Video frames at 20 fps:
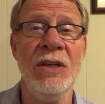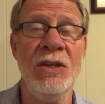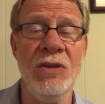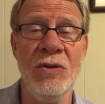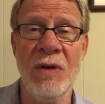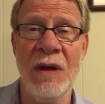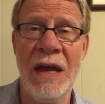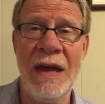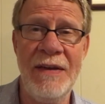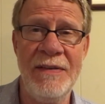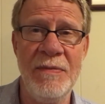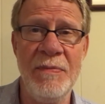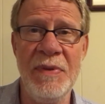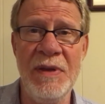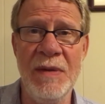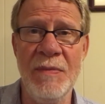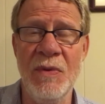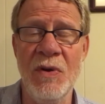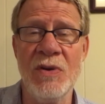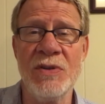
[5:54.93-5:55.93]
You have to
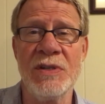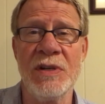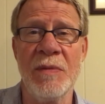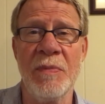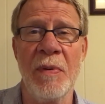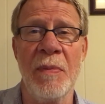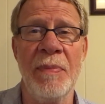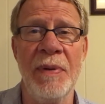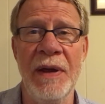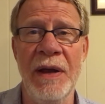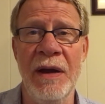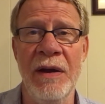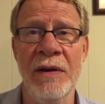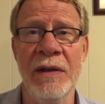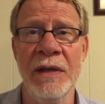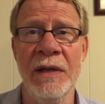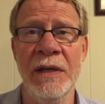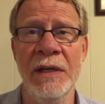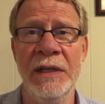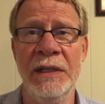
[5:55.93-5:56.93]
be emotionally prepared
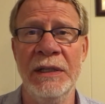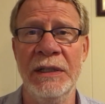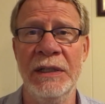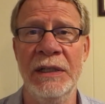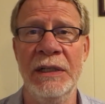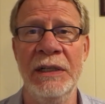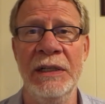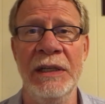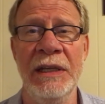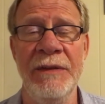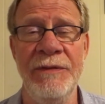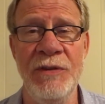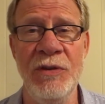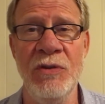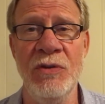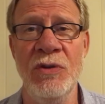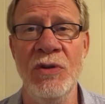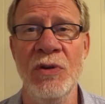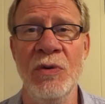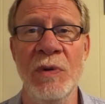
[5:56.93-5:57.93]
if
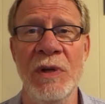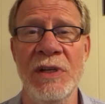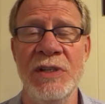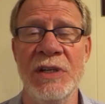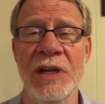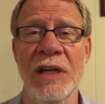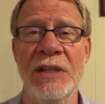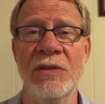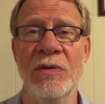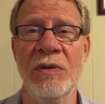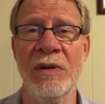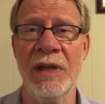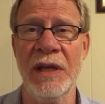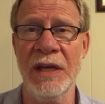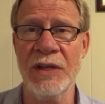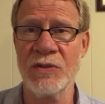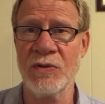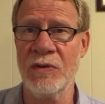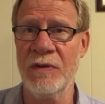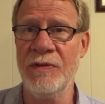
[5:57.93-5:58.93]
you do reach out to an
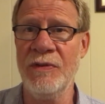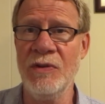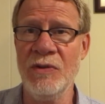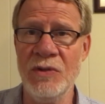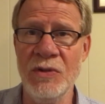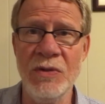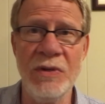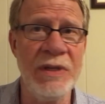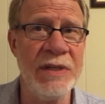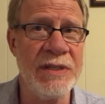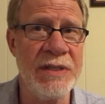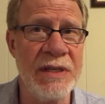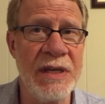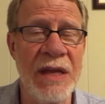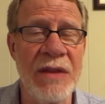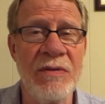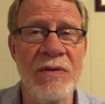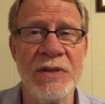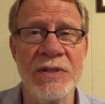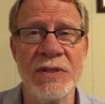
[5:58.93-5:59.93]
ex, or if you do get
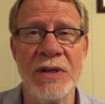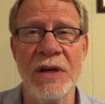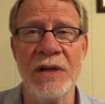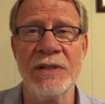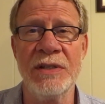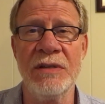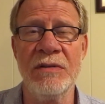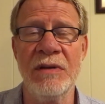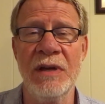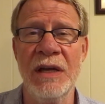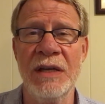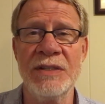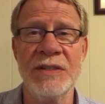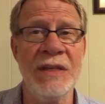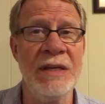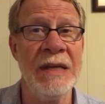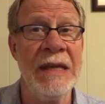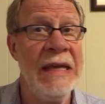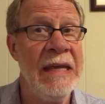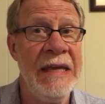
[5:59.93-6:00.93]
together and talk to your ex,
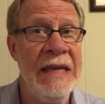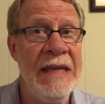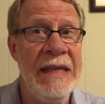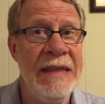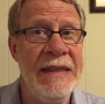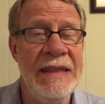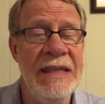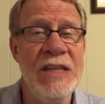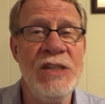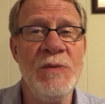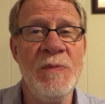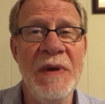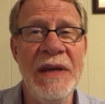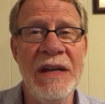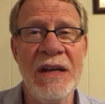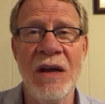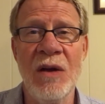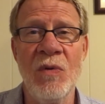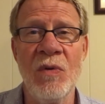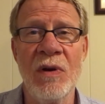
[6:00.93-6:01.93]
that this may
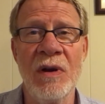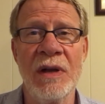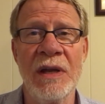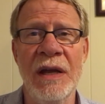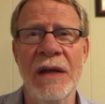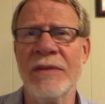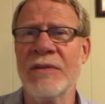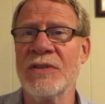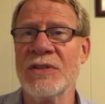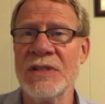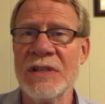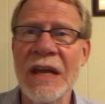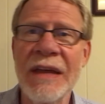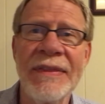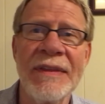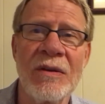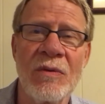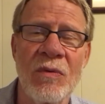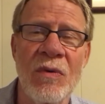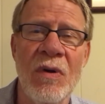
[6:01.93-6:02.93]
not work out. There's nothing